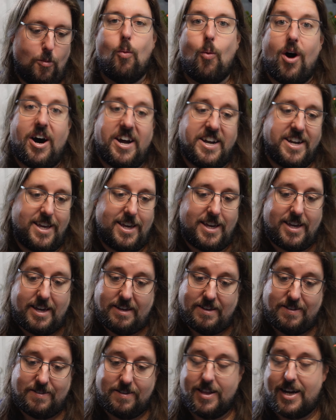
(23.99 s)
One
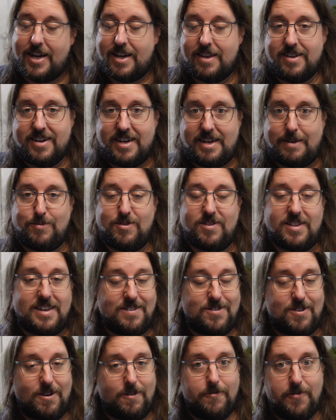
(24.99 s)
is a lot of times
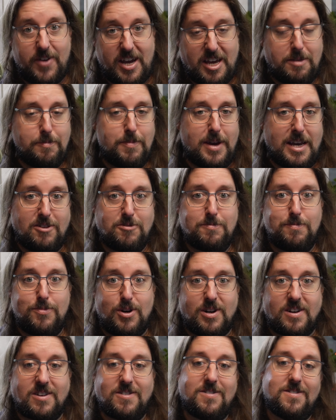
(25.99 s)
these are faith-based
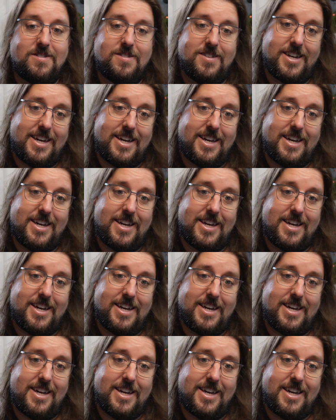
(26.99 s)
books,